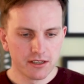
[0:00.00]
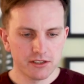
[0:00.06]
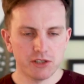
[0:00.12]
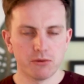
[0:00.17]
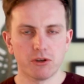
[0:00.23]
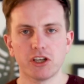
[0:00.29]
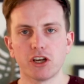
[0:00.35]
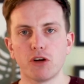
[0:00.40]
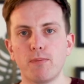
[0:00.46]
So
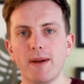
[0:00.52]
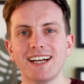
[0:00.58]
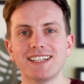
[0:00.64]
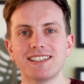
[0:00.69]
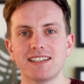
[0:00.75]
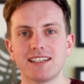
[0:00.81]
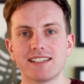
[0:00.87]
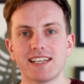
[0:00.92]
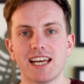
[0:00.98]
you wanna go
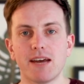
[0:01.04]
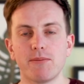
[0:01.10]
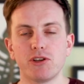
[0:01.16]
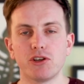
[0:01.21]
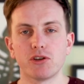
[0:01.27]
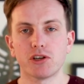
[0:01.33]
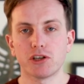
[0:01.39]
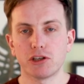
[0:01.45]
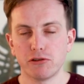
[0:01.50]
back to the
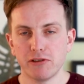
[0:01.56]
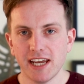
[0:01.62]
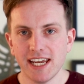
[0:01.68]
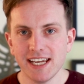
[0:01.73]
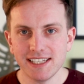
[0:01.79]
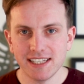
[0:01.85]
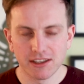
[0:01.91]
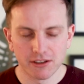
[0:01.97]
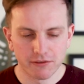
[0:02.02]
tab you're
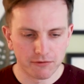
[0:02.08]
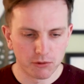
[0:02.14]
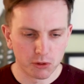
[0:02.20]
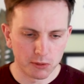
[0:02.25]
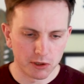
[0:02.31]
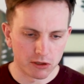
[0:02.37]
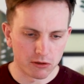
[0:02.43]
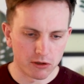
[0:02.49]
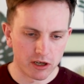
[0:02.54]
creating the
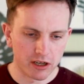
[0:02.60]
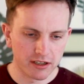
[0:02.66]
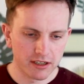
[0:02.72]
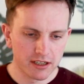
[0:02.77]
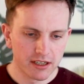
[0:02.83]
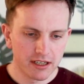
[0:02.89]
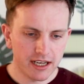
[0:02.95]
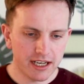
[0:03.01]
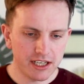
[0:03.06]
formula
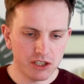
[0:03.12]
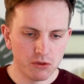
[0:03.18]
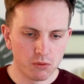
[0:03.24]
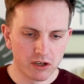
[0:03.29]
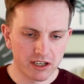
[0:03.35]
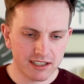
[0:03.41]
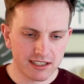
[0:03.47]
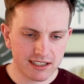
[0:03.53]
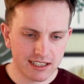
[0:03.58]
on, and you
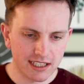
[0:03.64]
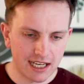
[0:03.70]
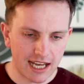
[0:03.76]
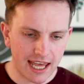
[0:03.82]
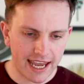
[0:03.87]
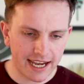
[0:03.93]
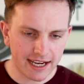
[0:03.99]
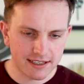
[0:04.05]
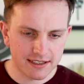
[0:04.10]
wanna
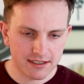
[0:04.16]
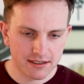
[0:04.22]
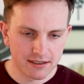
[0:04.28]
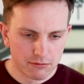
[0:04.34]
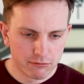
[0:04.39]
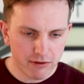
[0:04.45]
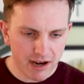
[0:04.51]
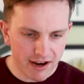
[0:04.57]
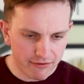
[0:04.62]
select
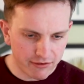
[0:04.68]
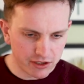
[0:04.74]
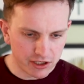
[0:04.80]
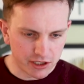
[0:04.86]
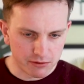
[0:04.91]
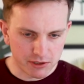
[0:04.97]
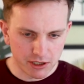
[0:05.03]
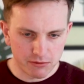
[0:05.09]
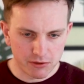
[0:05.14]

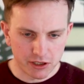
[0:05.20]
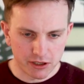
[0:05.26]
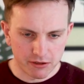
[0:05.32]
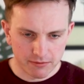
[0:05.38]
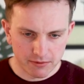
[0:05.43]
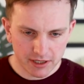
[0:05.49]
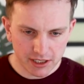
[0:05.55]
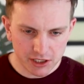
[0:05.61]
revenue, don't you?